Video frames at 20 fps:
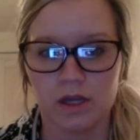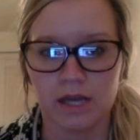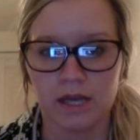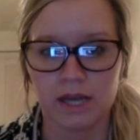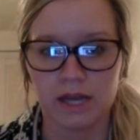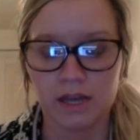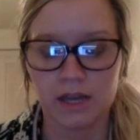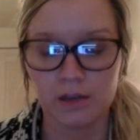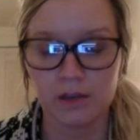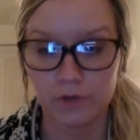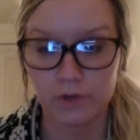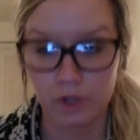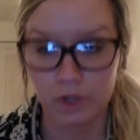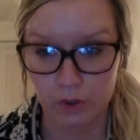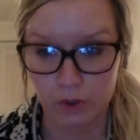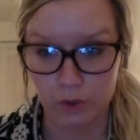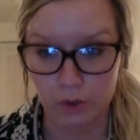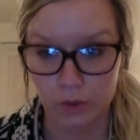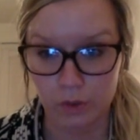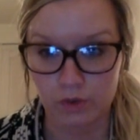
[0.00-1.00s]
any of
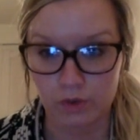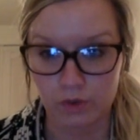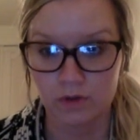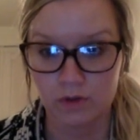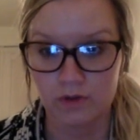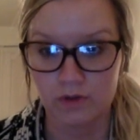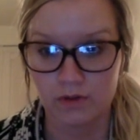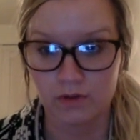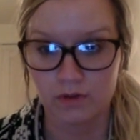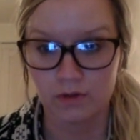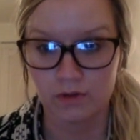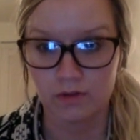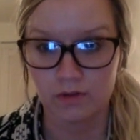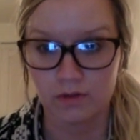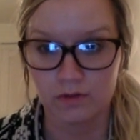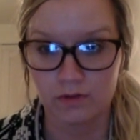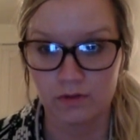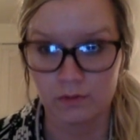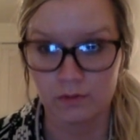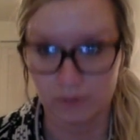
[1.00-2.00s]
you
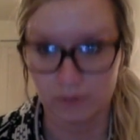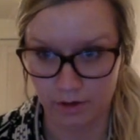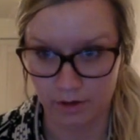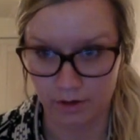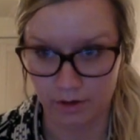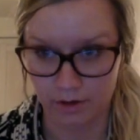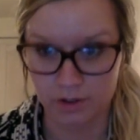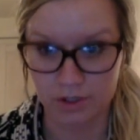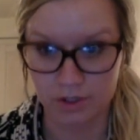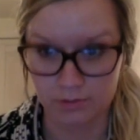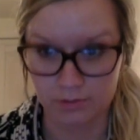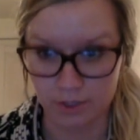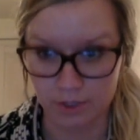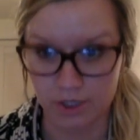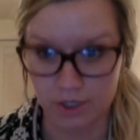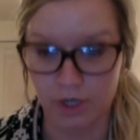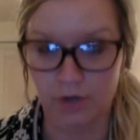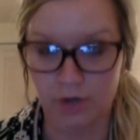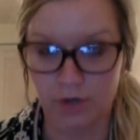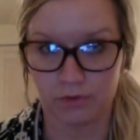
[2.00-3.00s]
that are,
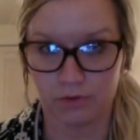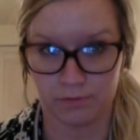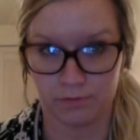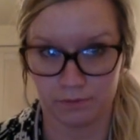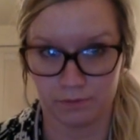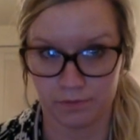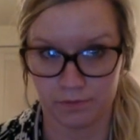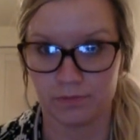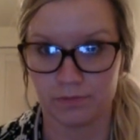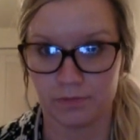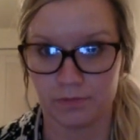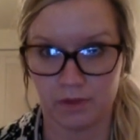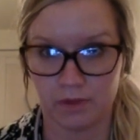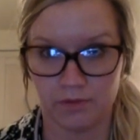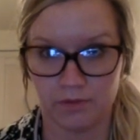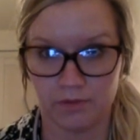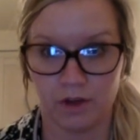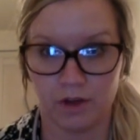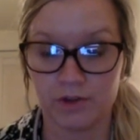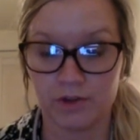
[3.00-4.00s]

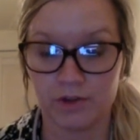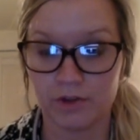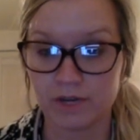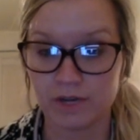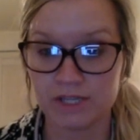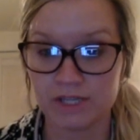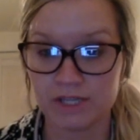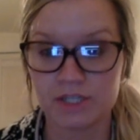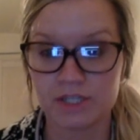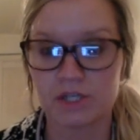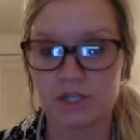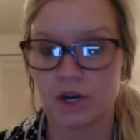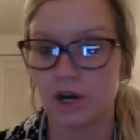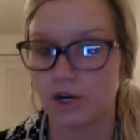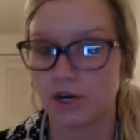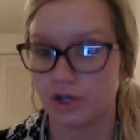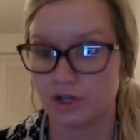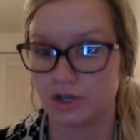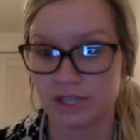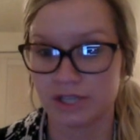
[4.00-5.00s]
involved in the Race to
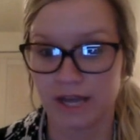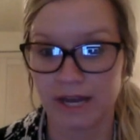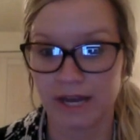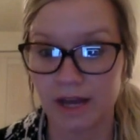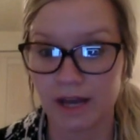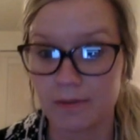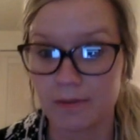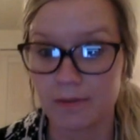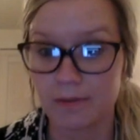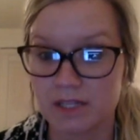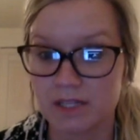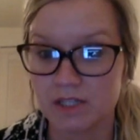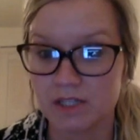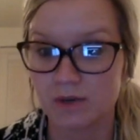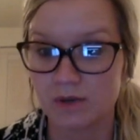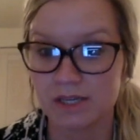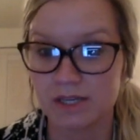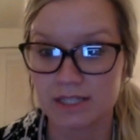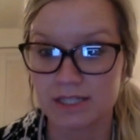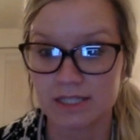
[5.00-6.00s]
Start and you're signing up these
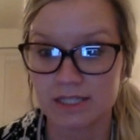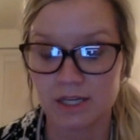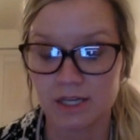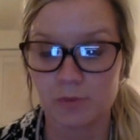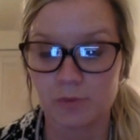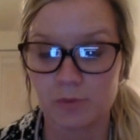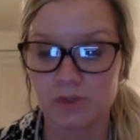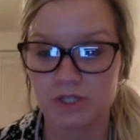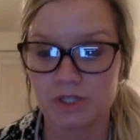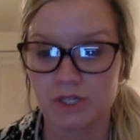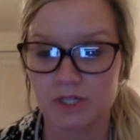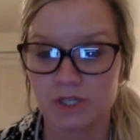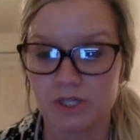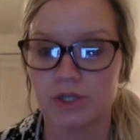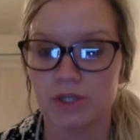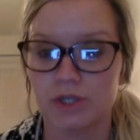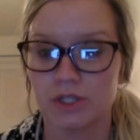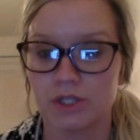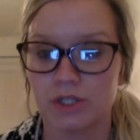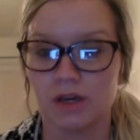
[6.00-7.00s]
U.S. Latina
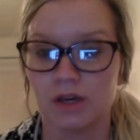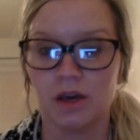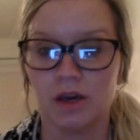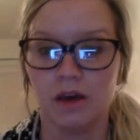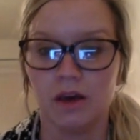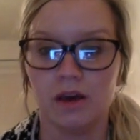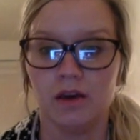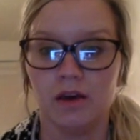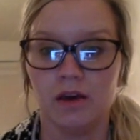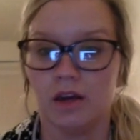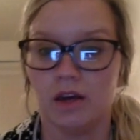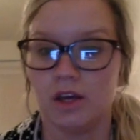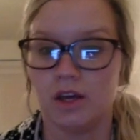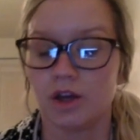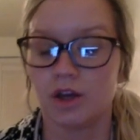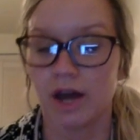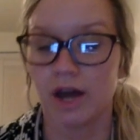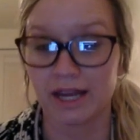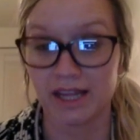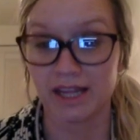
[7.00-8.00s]
presenters,
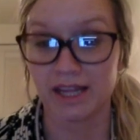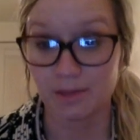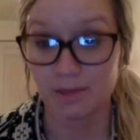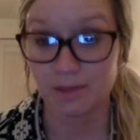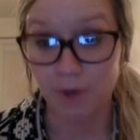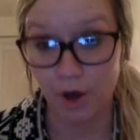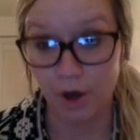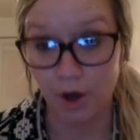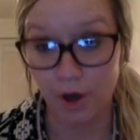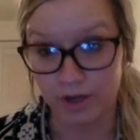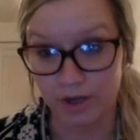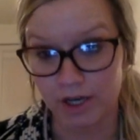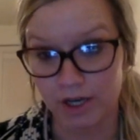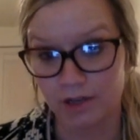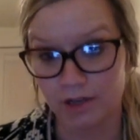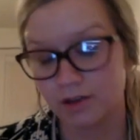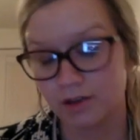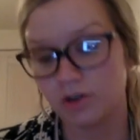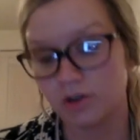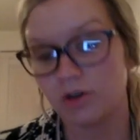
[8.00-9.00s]
you got to get them
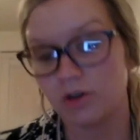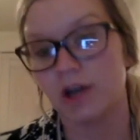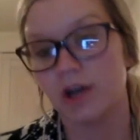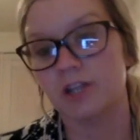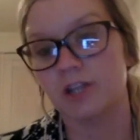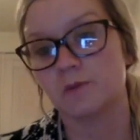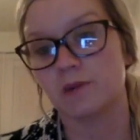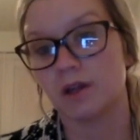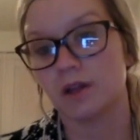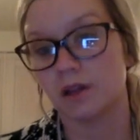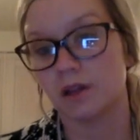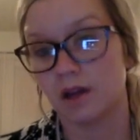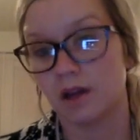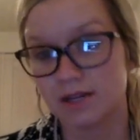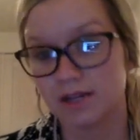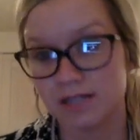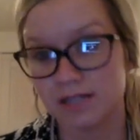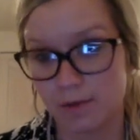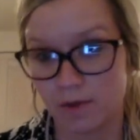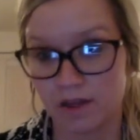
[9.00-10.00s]
going. You got to spend a
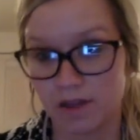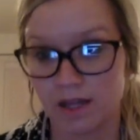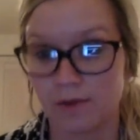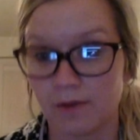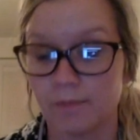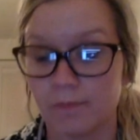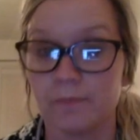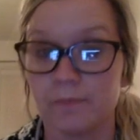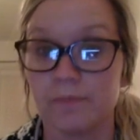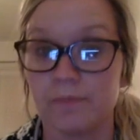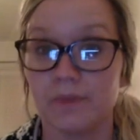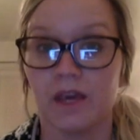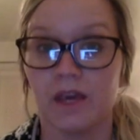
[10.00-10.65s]
lot of time on them.